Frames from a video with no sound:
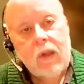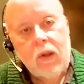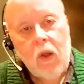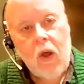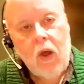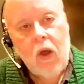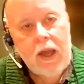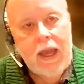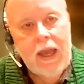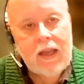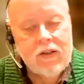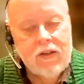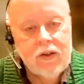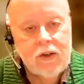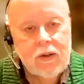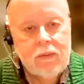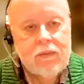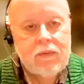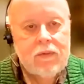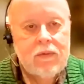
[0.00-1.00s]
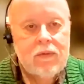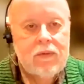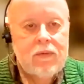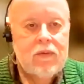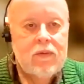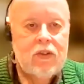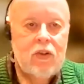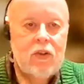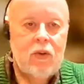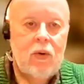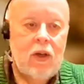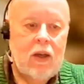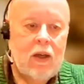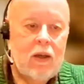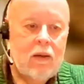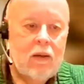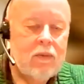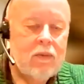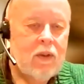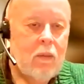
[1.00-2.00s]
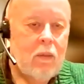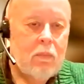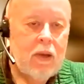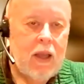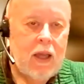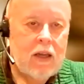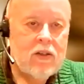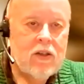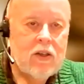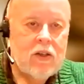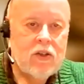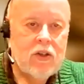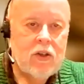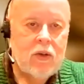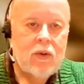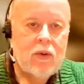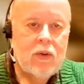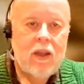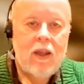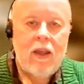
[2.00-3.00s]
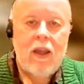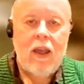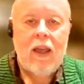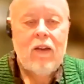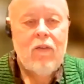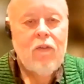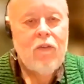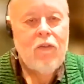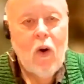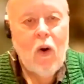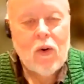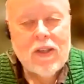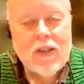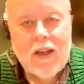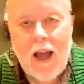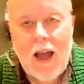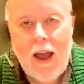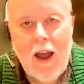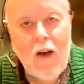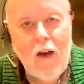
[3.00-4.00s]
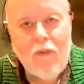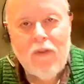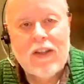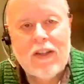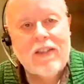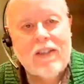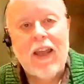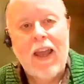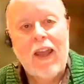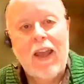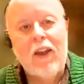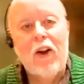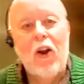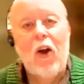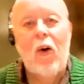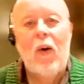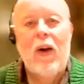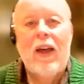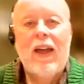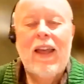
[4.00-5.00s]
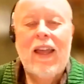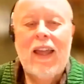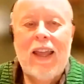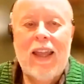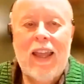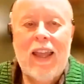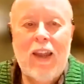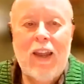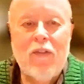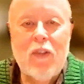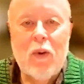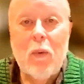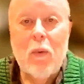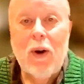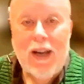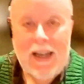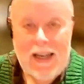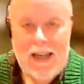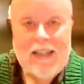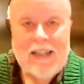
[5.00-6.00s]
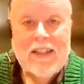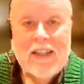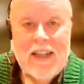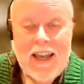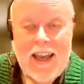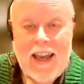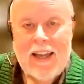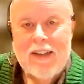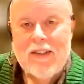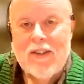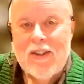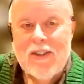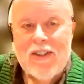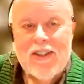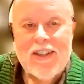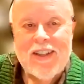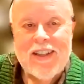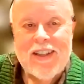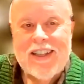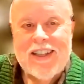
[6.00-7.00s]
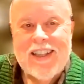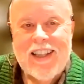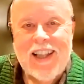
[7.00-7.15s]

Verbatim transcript: Long answer to a complex issue. Folks, okay. I often say, you know, if there were easy answers to these